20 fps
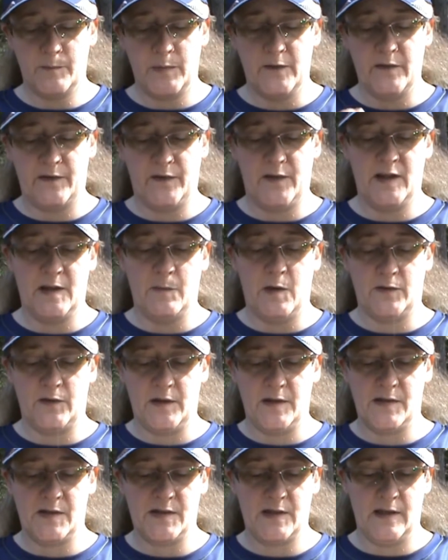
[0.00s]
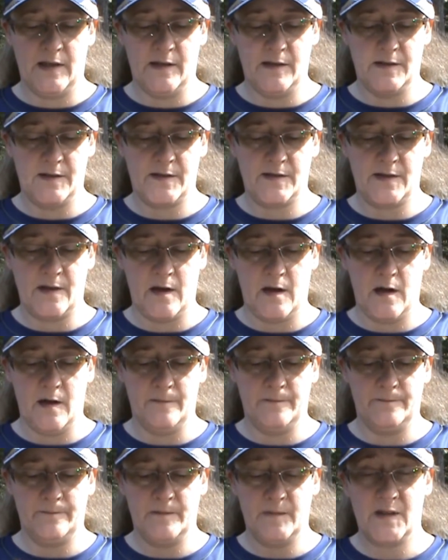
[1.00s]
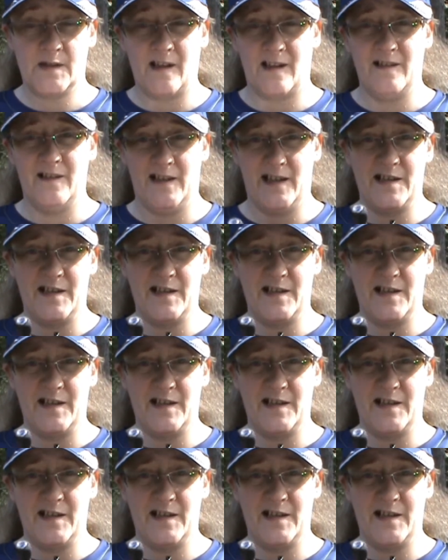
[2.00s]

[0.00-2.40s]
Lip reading: Perfect thing about this is it's got,